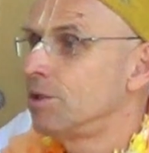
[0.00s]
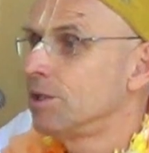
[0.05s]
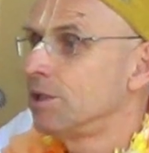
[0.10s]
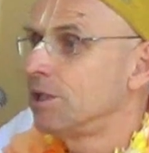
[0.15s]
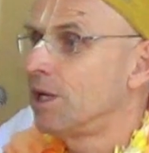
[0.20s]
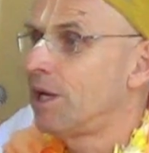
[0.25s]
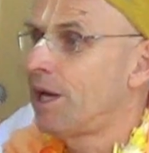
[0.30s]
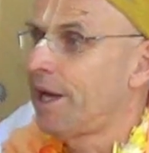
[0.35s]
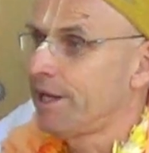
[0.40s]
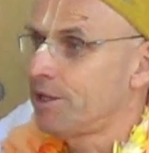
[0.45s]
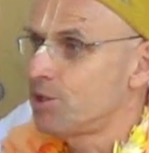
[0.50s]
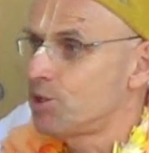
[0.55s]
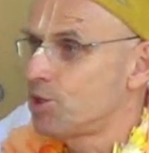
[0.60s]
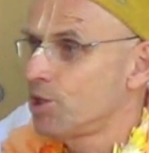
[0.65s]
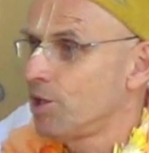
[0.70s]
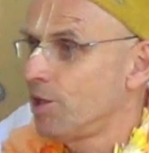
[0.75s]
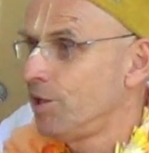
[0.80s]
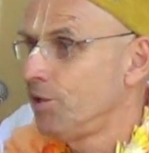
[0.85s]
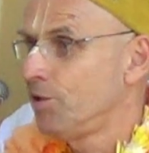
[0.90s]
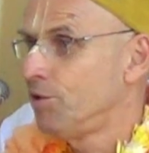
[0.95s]
can
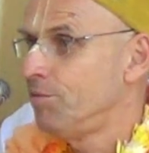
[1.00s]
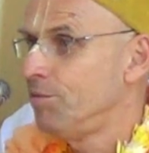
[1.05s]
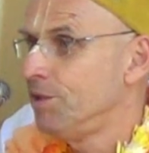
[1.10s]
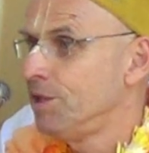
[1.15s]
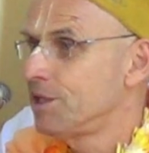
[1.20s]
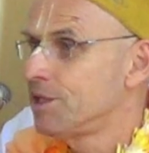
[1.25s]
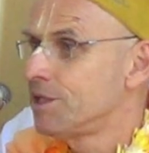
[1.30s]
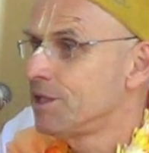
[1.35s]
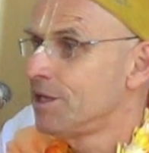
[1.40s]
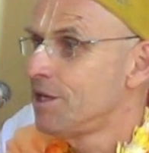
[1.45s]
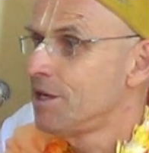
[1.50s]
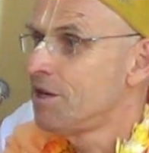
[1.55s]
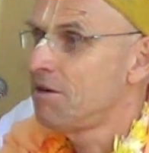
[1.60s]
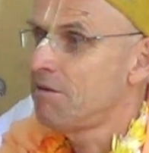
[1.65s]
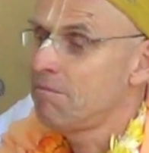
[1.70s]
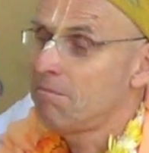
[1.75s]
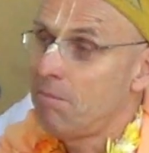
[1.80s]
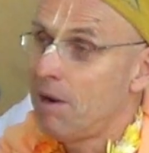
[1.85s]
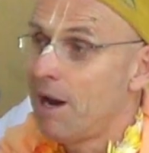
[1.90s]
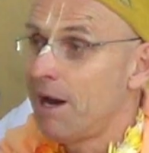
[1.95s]
catch a little bit.
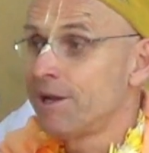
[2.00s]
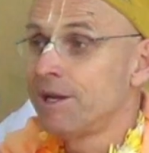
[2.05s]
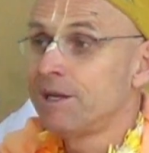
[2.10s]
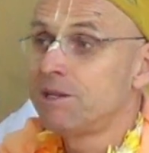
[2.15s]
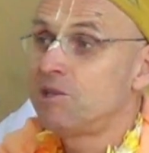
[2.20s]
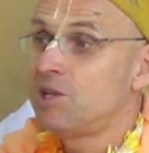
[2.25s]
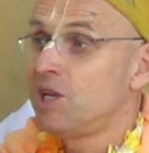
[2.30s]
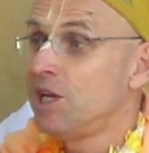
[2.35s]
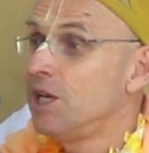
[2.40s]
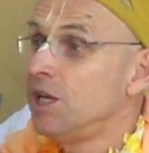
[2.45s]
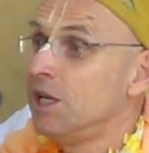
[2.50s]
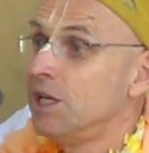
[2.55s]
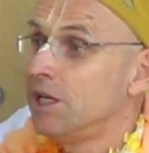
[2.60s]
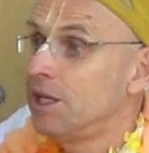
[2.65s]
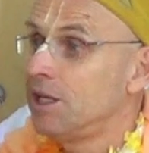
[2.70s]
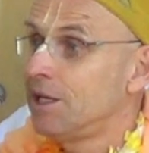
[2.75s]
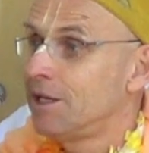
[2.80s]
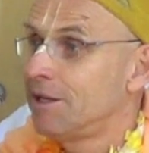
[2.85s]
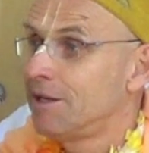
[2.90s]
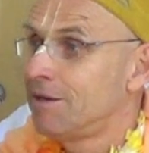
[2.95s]

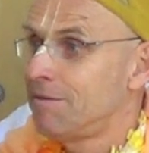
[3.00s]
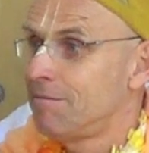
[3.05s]
Bharate,